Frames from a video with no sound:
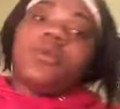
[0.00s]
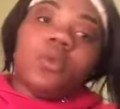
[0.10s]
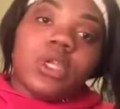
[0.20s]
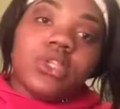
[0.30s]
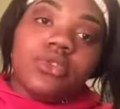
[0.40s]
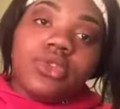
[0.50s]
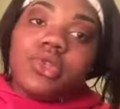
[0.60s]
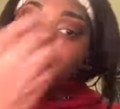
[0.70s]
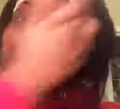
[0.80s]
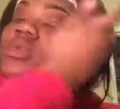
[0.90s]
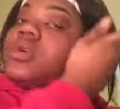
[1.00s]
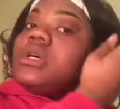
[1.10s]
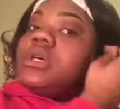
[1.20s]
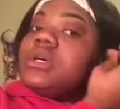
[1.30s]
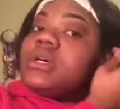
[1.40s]
When you do
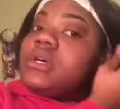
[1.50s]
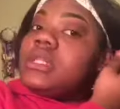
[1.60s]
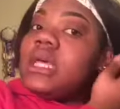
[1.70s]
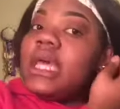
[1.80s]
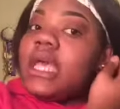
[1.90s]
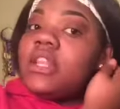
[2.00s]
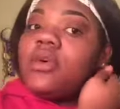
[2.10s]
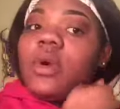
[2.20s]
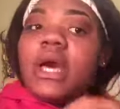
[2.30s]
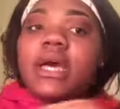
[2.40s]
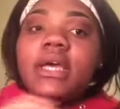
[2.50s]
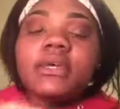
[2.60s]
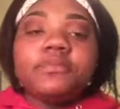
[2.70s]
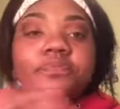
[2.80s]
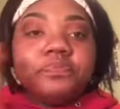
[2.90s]
the halo eye,